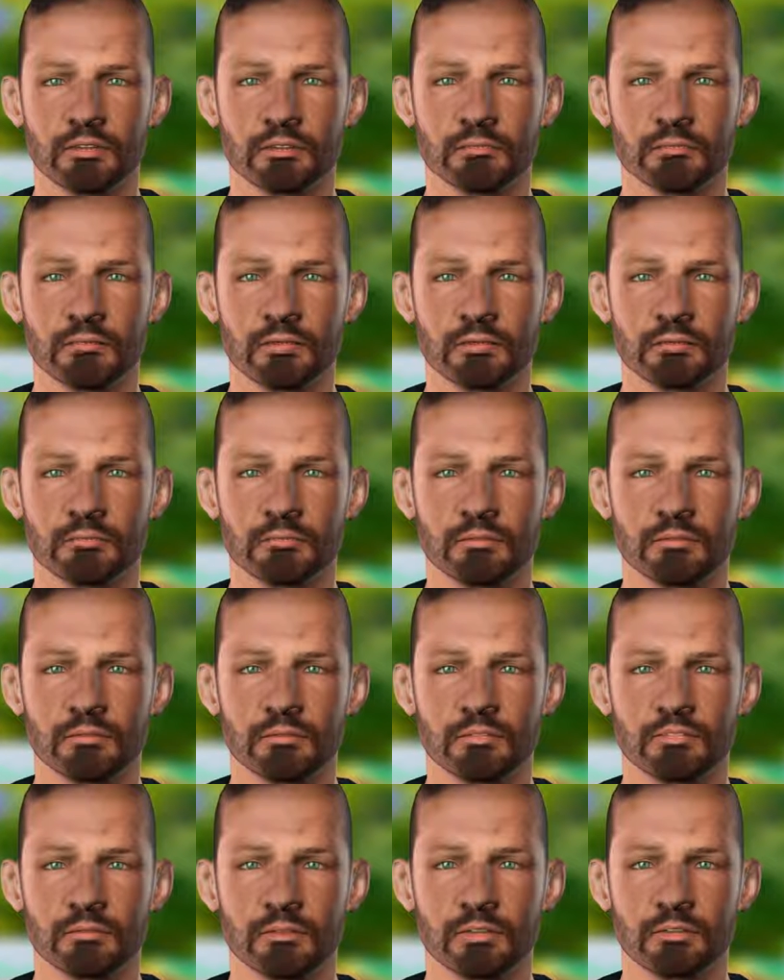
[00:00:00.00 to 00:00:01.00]
being good,
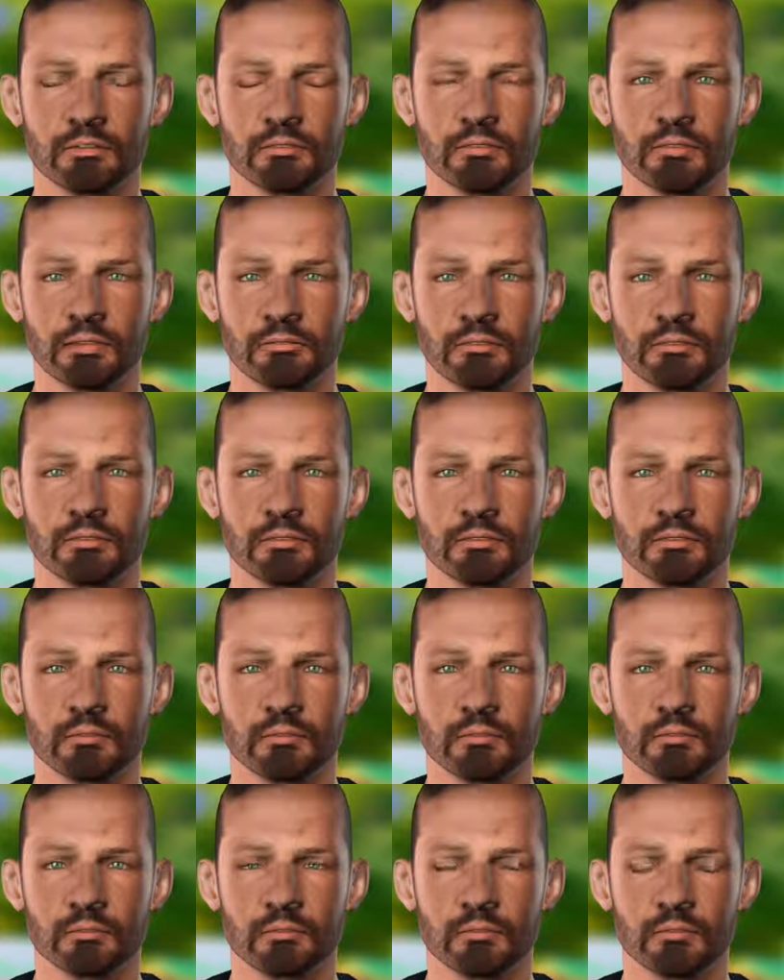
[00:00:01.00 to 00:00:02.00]
staying away from
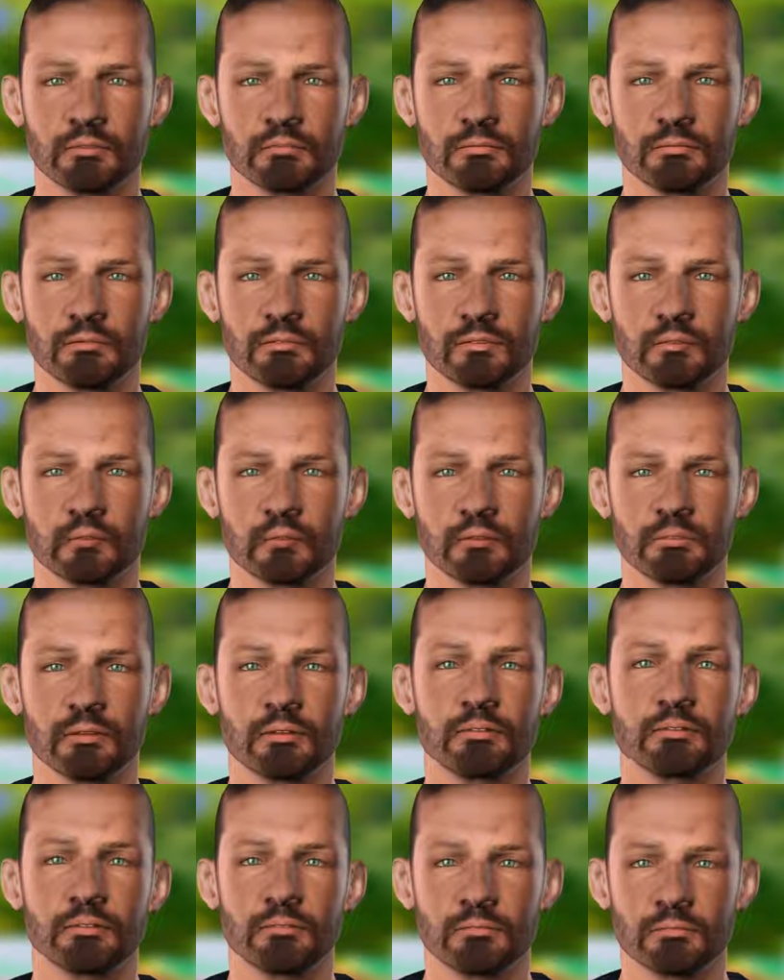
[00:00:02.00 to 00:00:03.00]
evil,
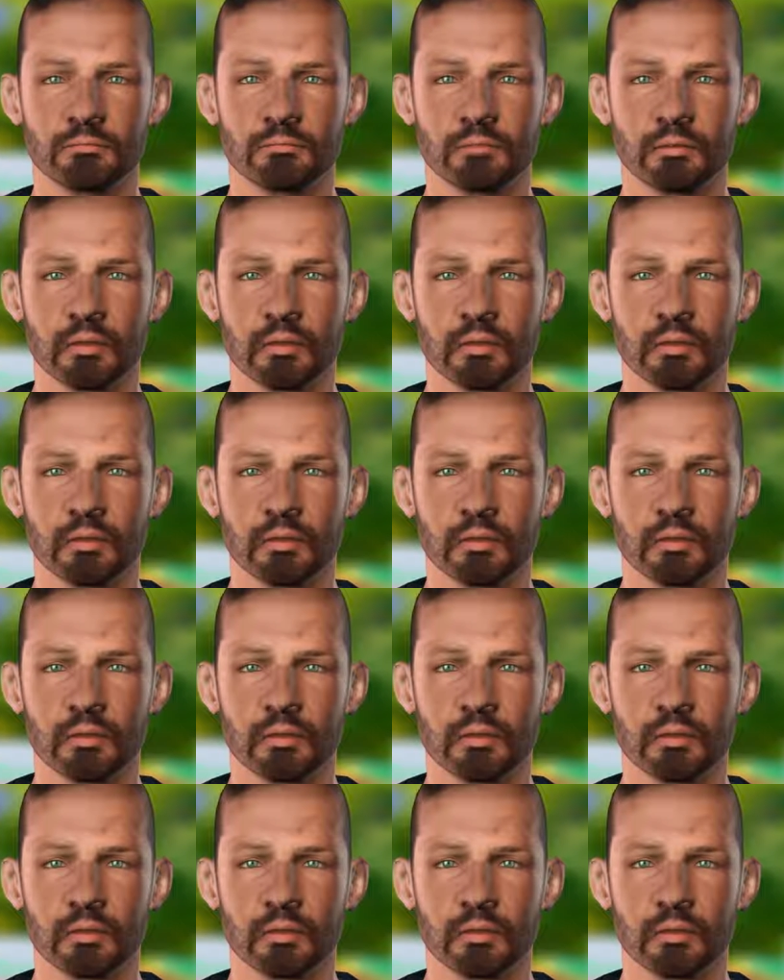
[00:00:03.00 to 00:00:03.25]
declaring,